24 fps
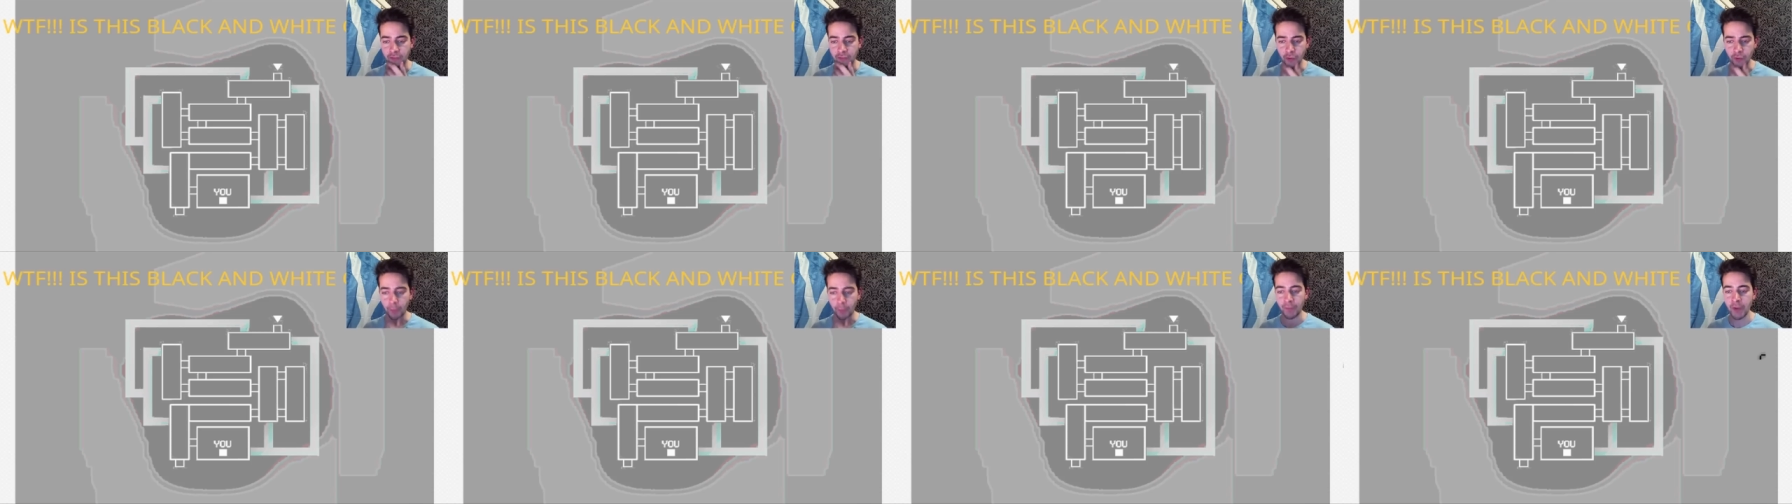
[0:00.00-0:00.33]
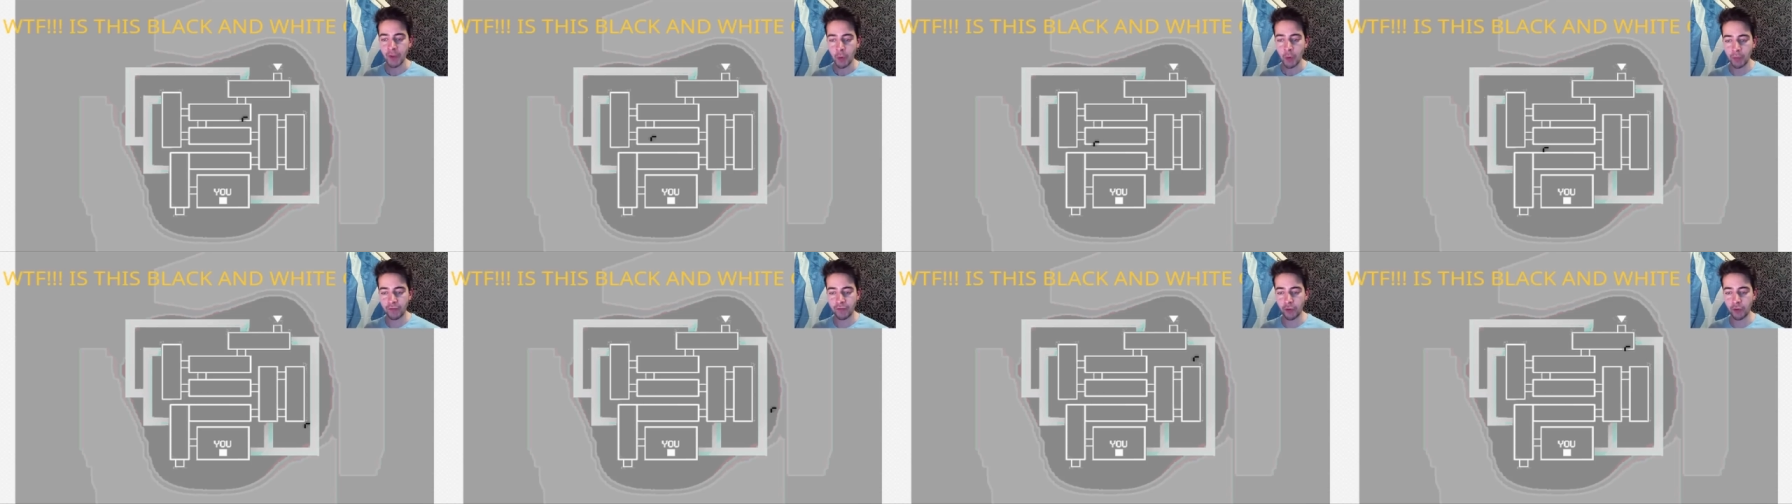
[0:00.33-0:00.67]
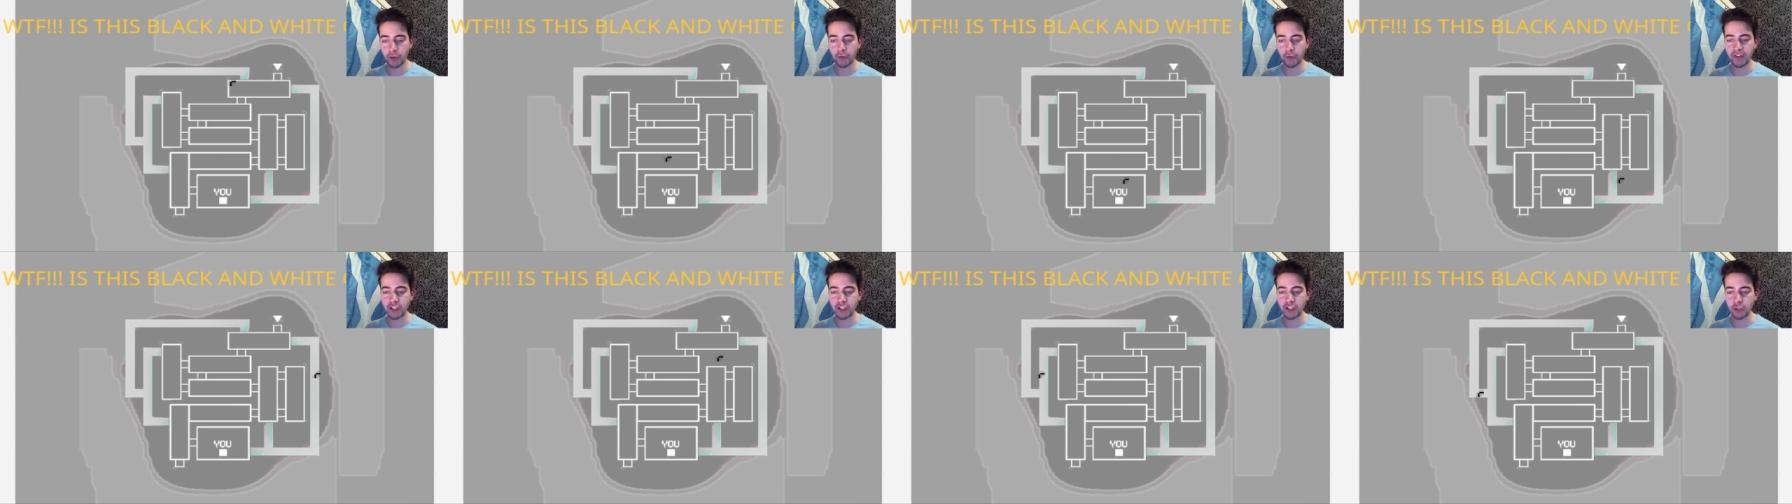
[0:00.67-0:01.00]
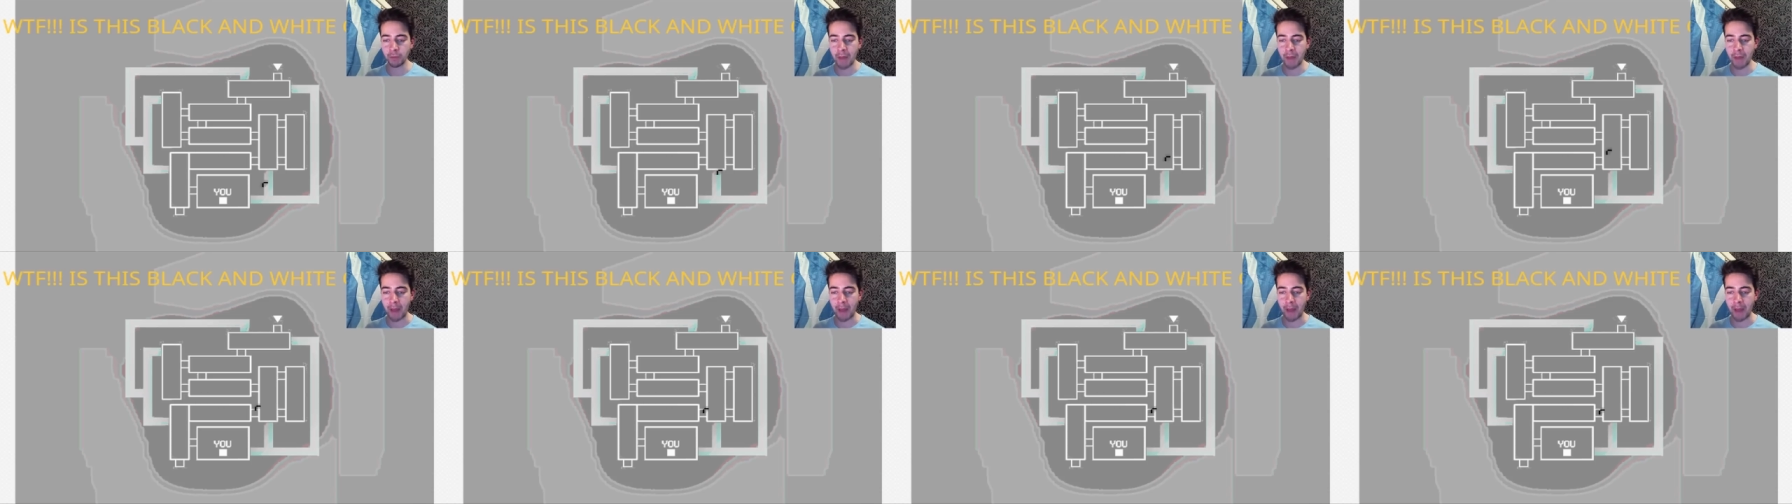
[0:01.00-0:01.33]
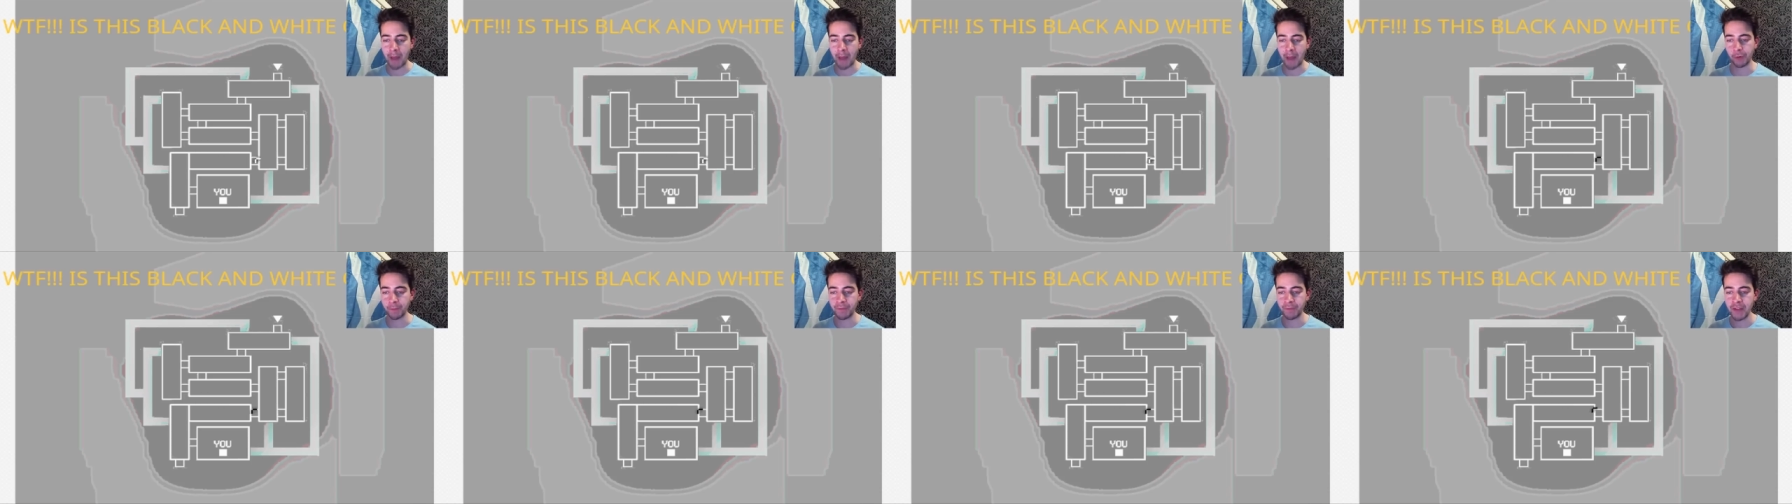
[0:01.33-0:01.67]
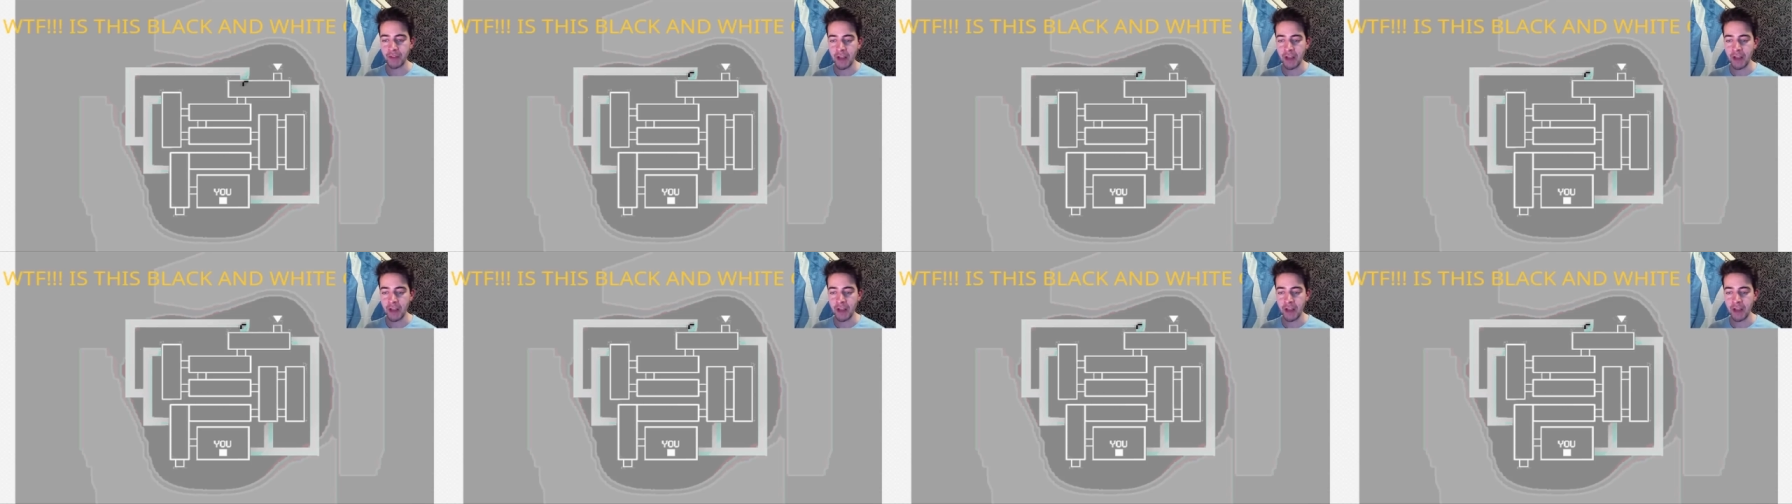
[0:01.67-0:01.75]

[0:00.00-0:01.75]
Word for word: So we've got the original map here,